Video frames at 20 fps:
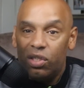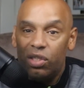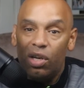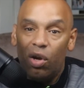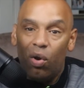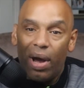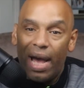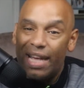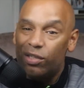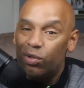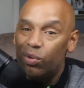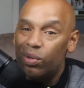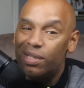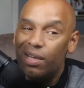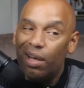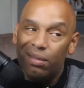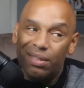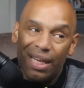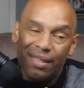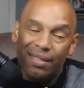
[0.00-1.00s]
you know, as a
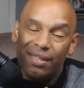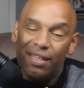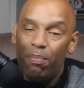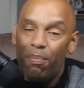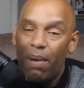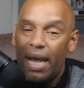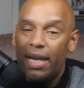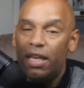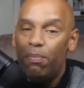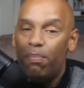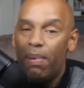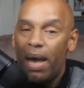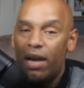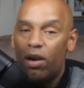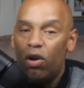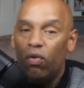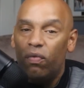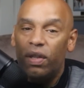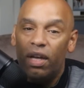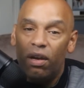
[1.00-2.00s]
result, I see Mikey
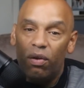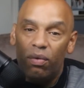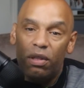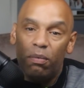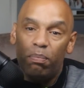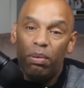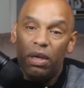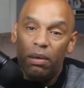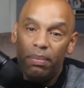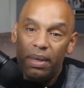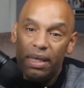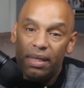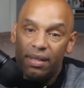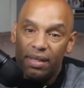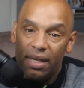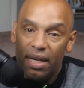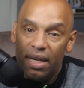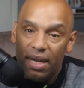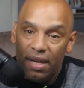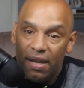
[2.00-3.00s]
back over there with the
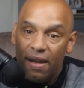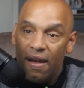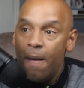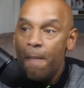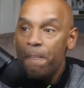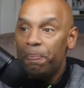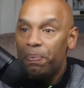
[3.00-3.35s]
PBC,